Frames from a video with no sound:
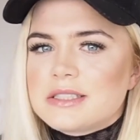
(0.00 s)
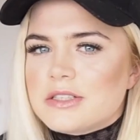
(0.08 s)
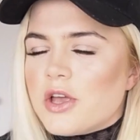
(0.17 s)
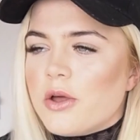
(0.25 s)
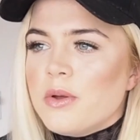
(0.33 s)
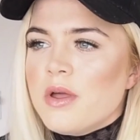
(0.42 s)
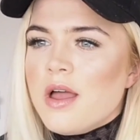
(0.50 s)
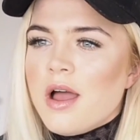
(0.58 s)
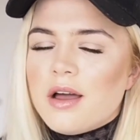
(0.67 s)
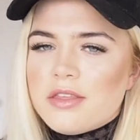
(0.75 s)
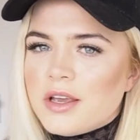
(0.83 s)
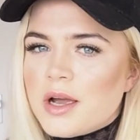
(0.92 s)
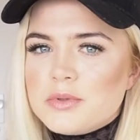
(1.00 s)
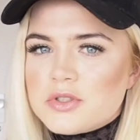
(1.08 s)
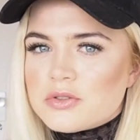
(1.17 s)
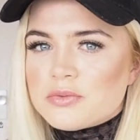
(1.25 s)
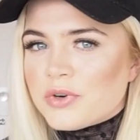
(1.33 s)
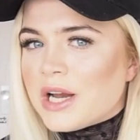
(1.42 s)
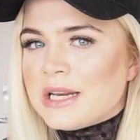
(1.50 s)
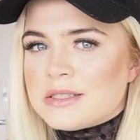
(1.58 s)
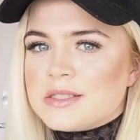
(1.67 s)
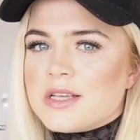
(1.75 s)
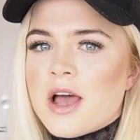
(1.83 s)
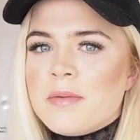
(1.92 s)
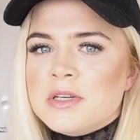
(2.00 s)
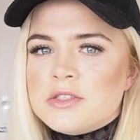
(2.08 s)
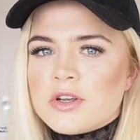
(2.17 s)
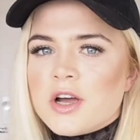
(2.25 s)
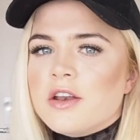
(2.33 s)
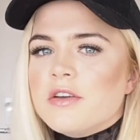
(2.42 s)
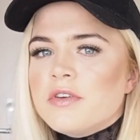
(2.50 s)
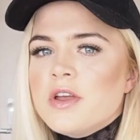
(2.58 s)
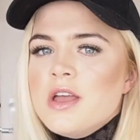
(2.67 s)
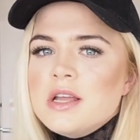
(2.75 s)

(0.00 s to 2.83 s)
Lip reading: so I think I was just really determined to kind of